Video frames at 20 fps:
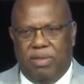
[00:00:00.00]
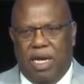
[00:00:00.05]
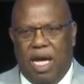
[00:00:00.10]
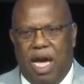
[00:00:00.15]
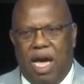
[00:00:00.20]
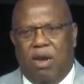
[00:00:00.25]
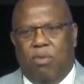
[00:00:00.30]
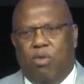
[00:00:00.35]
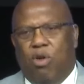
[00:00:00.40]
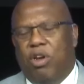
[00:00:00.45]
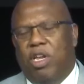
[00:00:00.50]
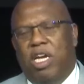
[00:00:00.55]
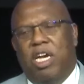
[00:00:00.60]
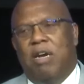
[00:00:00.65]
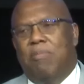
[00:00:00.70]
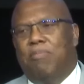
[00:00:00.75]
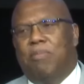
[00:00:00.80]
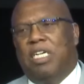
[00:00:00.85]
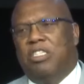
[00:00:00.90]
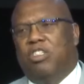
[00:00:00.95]
I don't want to
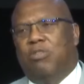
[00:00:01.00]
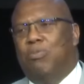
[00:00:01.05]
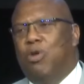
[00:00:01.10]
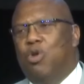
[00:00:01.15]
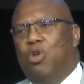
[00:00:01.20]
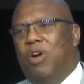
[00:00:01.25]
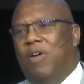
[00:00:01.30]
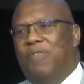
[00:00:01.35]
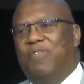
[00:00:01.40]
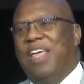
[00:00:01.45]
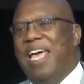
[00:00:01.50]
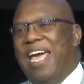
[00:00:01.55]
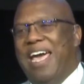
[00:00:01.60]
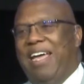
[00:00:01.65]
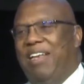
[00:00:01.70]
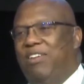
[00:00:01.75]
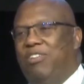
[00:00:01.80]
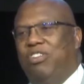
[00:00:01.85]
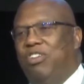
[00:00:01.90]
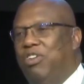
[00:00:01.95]
hear much more of
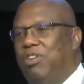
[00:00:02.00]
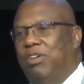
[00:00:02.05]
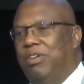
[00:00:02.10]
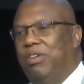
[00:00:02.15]
that.